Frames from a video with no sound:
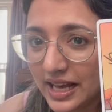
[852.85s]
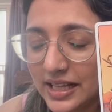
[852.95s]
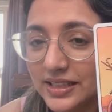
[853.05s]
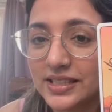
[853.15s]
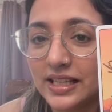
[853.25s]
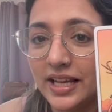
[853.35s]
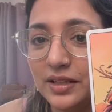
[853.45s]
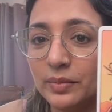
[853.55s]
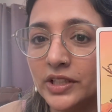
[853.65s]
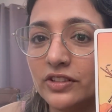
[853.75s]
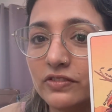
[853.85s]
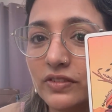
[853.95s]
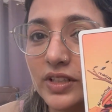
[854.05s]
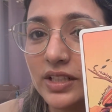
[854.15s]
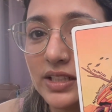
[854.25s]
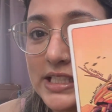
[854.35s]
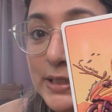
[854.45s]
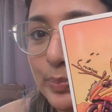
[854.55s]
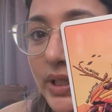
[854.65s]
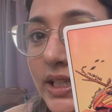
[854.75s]
And there's an element of
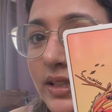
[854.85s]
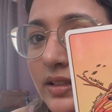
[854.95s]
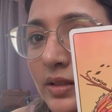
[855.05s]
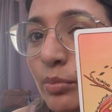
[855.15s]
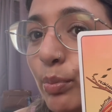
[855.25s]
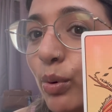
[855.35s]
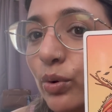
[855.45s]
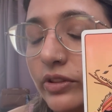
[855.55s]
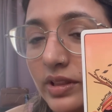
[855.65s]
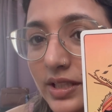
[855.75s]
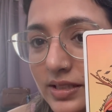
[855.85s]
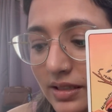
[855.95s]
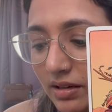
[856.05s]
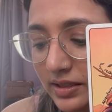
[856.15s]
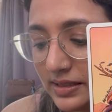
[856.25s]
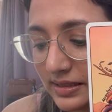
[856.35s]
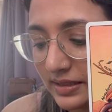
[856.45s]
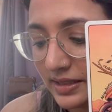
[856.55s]
speed in both these cards.